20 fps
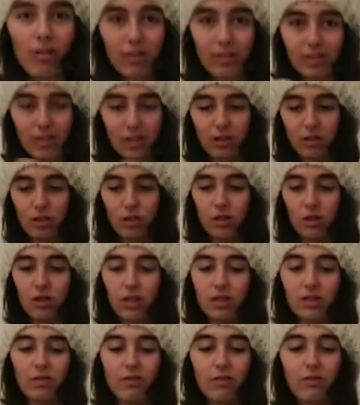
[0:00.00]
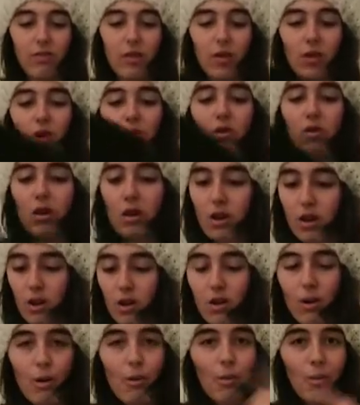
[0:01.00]
obviously I'll show you guys a photo
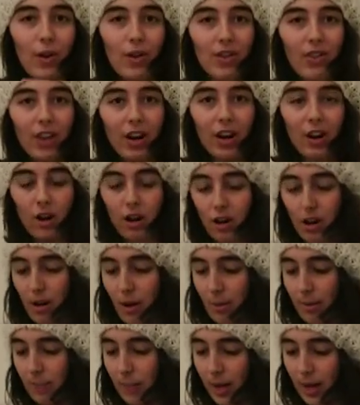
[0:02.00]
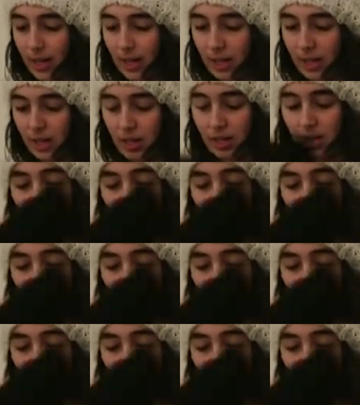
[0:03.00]
right there. But